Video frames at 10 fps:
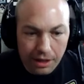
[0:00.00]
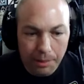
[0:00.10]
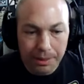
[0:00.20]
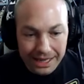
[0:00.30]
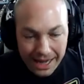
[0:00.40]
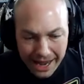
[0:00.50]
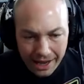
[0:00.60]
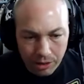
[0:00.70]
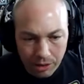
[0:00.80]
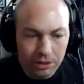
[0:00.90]
But
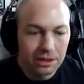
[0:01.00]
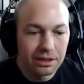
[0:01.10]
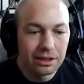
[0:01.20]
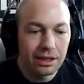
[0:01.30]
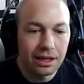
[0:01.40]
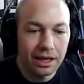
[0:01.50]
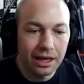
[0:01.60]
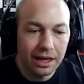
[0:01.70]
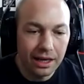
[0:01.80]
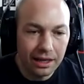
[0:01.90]
now
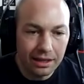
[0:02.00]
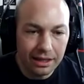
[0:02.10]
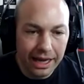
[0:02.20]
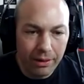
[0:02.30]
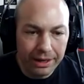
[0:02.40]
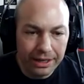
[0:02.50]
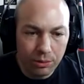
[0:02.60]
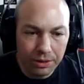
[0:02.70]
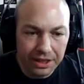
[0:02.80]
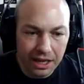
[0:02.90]
I don't
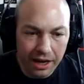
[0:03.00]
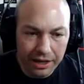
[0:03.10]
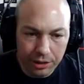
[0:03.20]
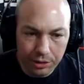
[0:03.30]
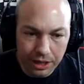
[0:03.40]
want the audio,